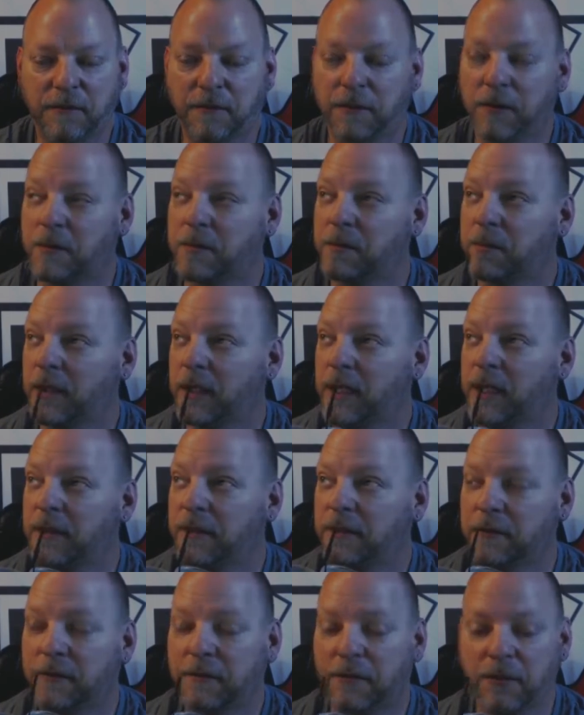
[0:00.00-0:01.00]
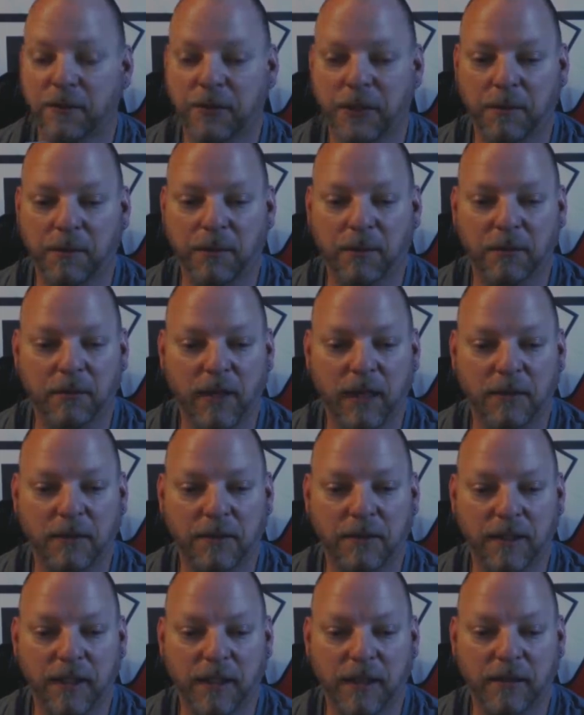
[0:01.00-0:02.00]
first place the first couple of
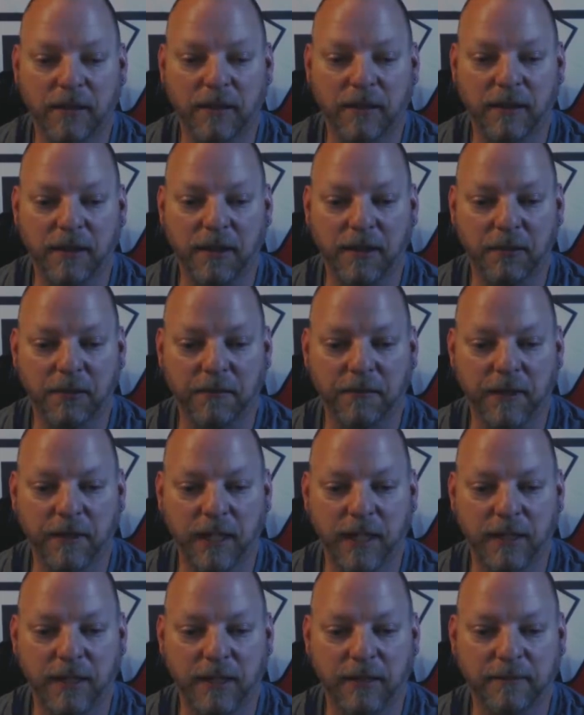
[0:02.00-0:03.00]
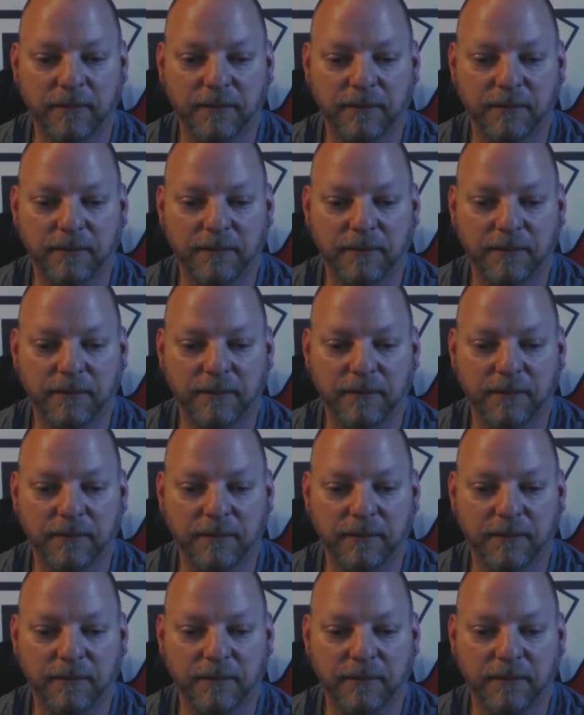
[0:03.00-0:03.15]
rounds that he was flying it.